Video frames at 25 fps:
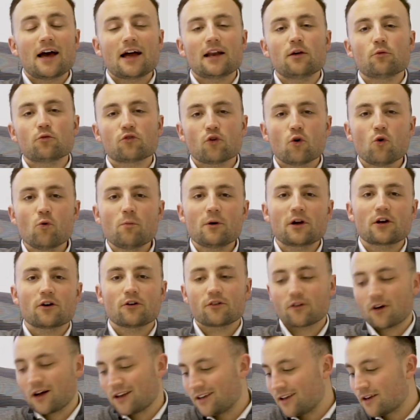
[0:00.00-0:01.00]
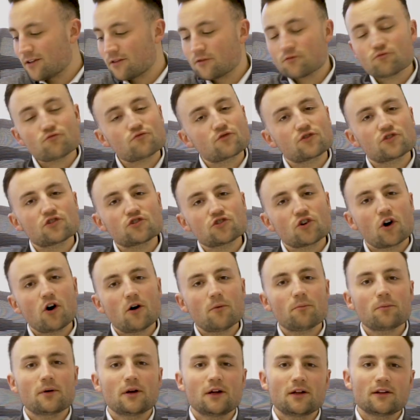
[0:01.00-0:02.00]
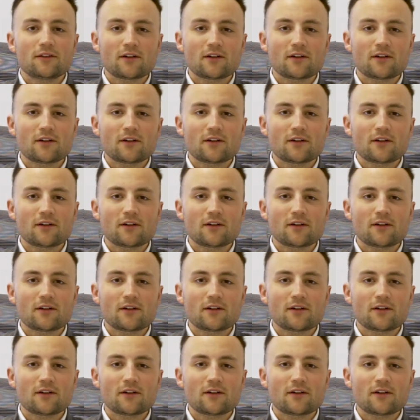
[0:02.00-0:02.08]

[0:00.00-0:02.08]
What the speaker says: And it was all because I didn't stop,